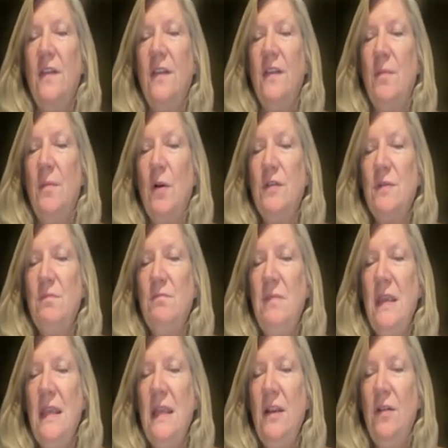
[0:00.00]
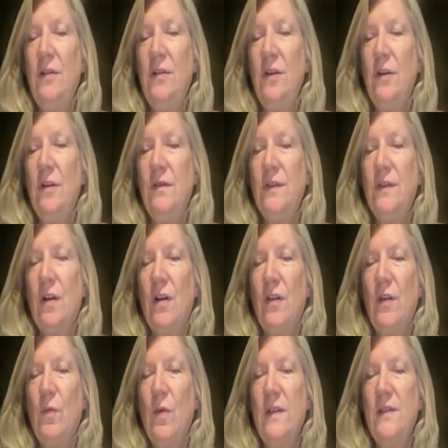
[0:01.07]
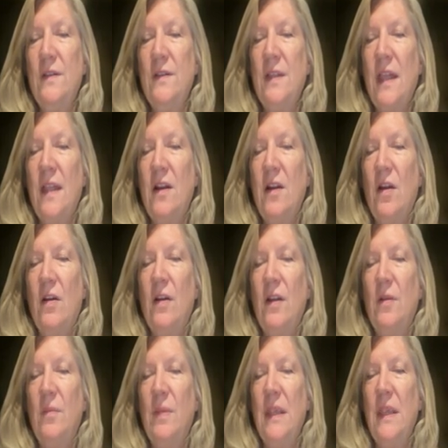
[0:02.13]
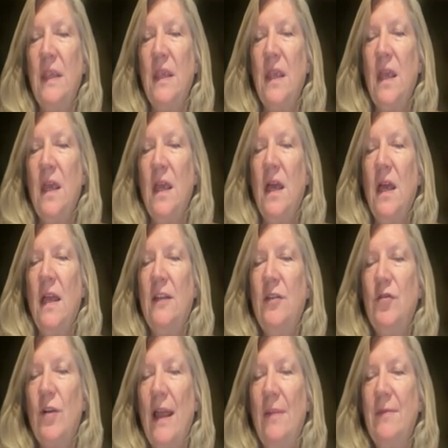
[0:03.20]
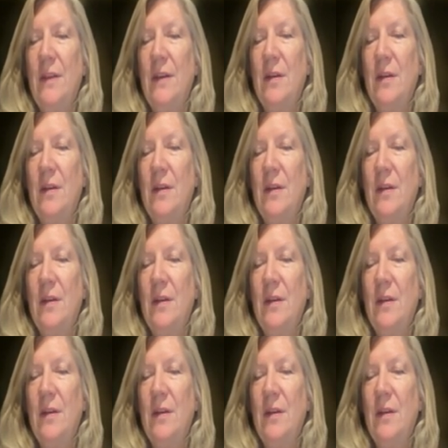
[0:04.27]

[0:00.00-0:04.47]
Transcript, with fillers: The most medial nerves are the ones that are going to be entrapped.